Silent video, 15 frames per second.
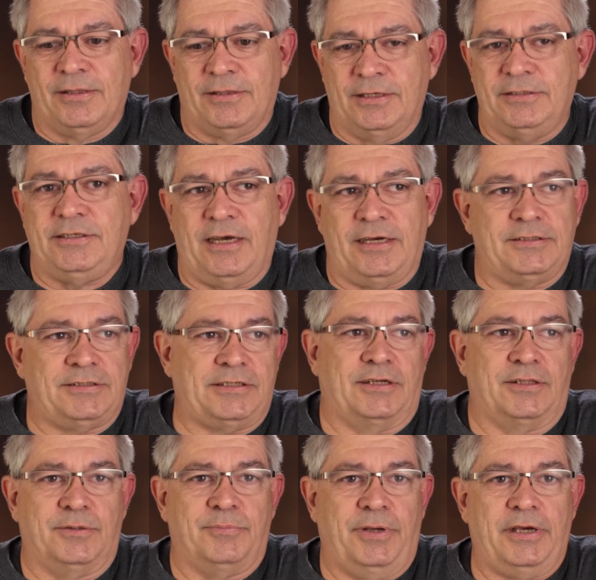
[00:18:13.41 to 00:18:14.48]
this guy's
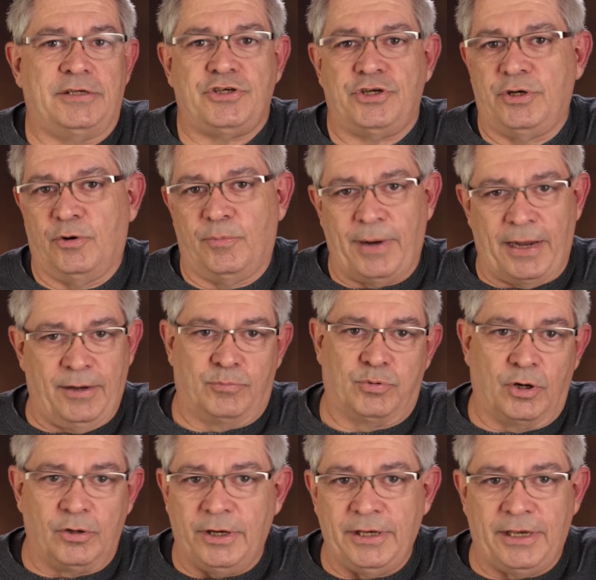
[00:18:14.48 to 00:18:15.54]
telling me I should go buy a
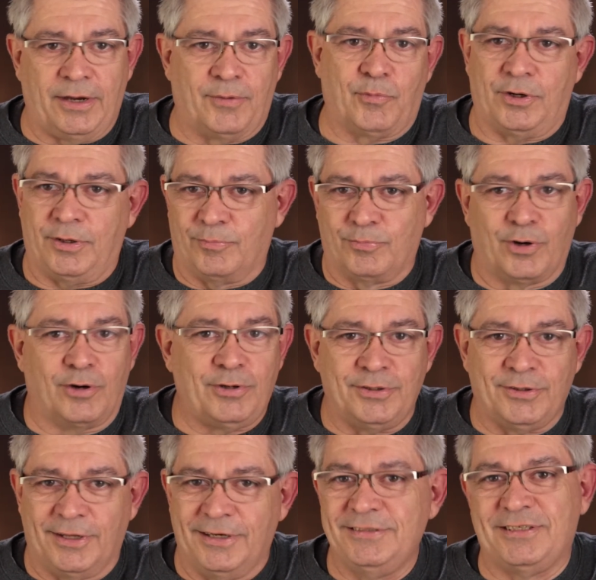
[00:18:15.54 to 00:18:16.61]
broken camera and a
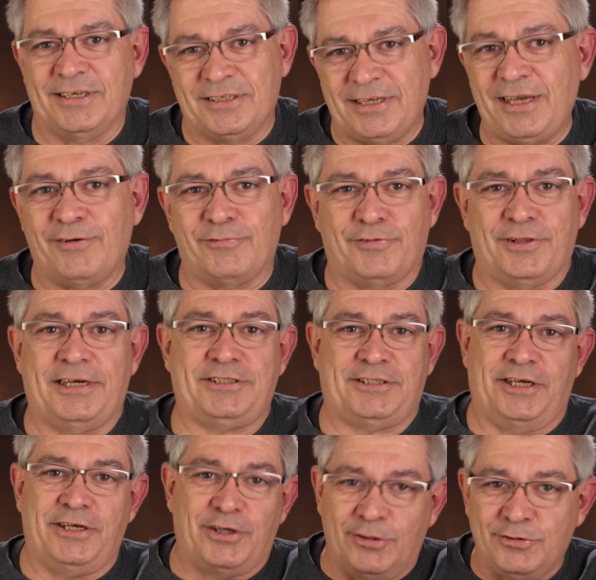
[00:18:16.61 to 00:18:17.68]
broken lens and take a
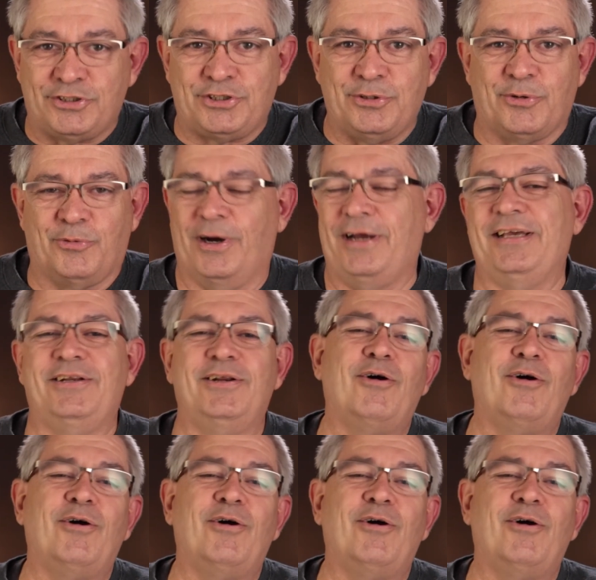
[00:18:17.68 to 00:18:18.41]
flashlight and go shoot a wedding.